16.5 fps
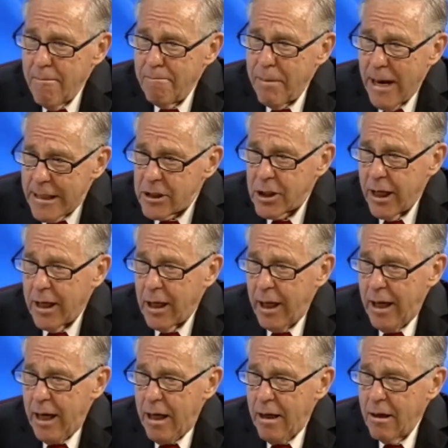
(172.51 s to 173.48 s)

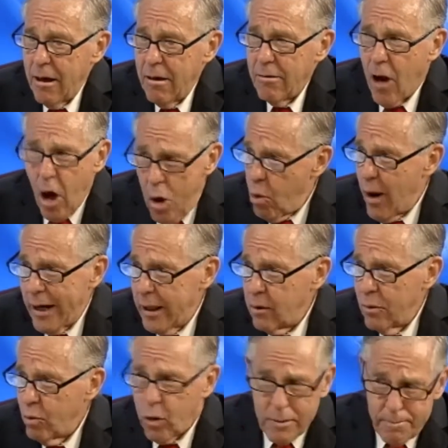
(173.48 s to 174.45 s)
Basically, no
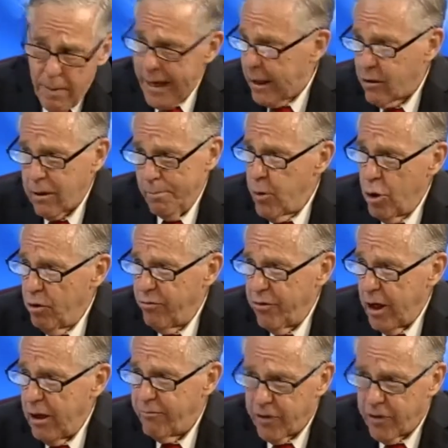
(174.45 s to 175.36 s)
one would make the movie.